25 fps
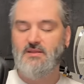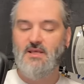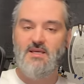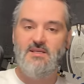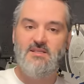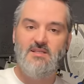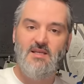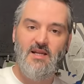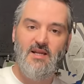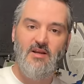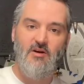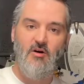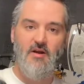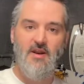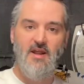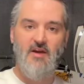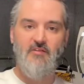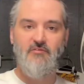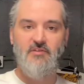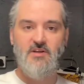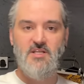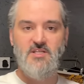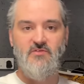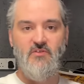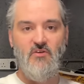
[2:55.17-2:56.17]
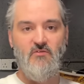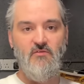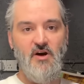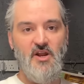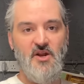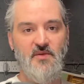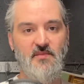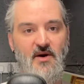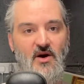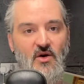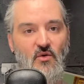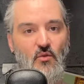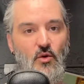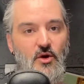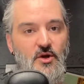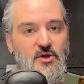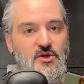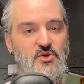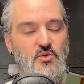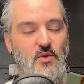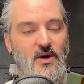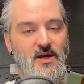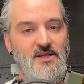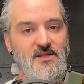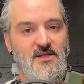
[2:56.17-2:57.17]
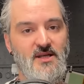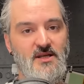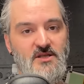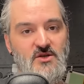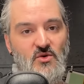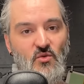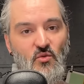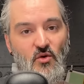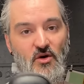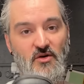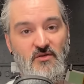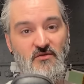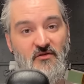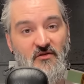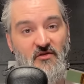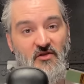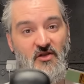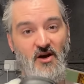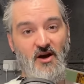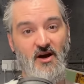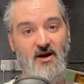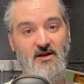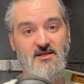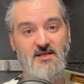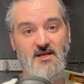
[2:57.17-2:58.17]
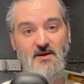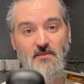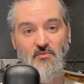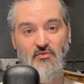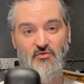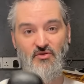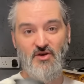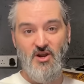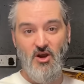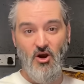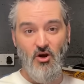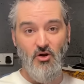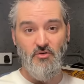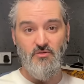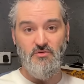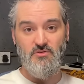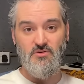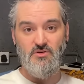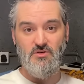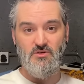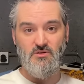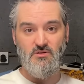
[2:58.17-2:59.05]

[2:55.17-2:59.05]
They're selling on average for around about £120 to £130 pre-owned.